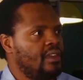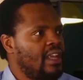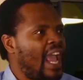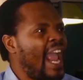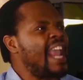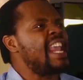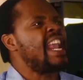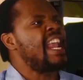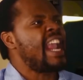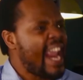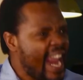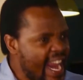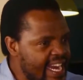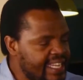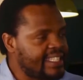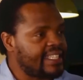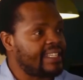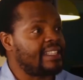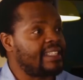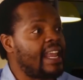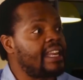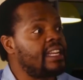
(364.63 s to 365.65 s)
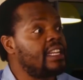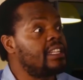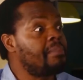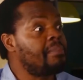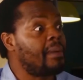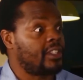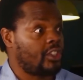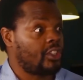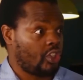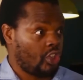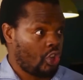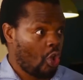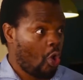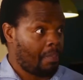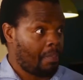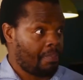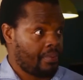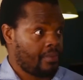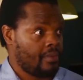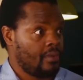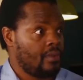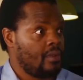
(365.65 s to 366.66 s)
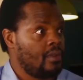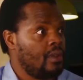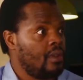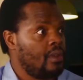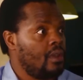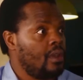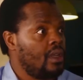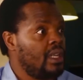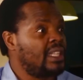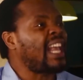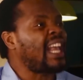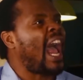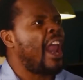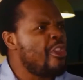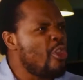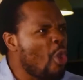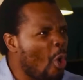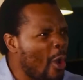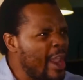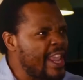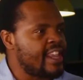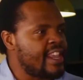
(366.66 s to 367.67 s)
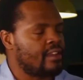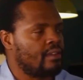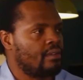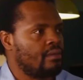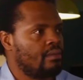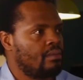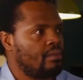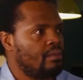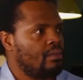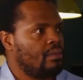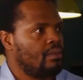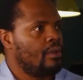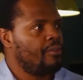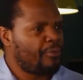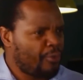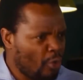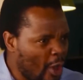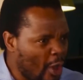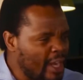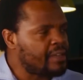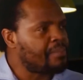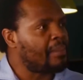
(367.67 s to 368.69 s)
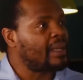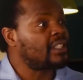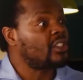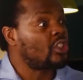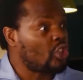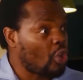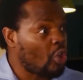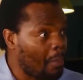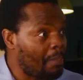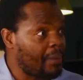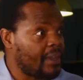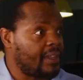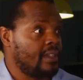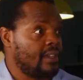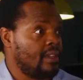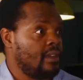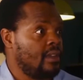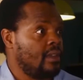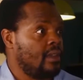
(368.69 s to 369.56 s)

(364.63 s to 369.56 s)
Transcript: I hate it, and it must stop. It's annoying. Floyd must stop it.